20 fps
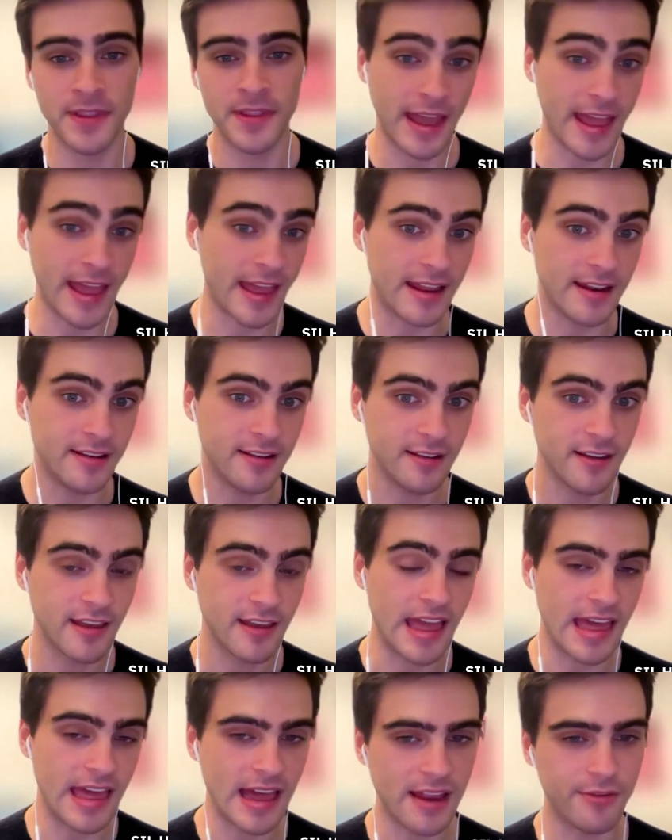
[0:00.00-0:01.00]
and
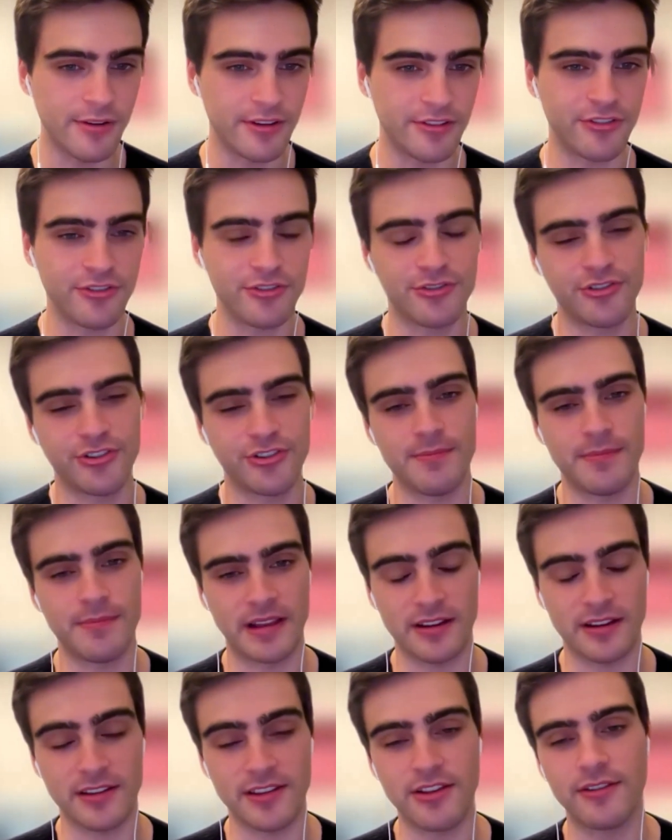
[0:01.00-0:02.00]
AI Researcher at
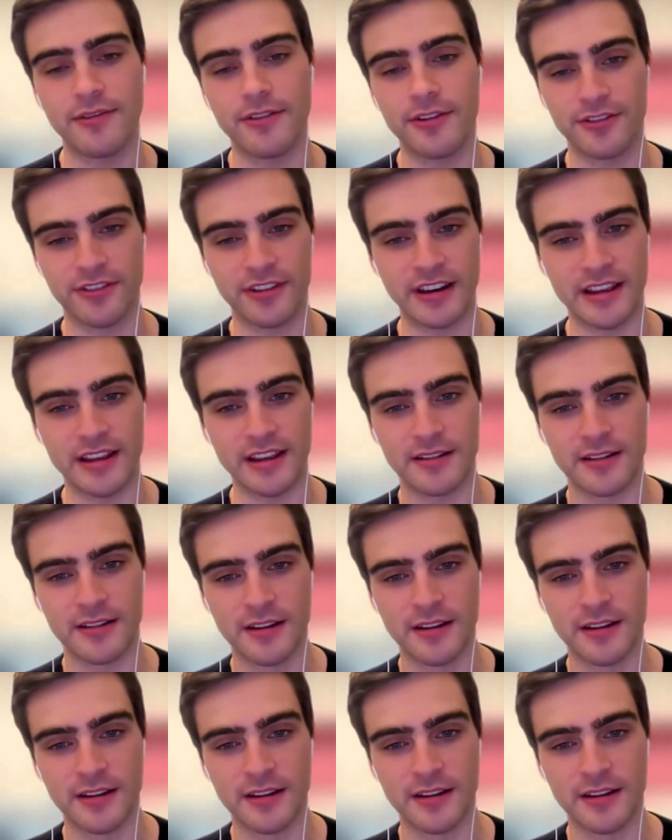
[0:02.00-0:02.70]
McGill University.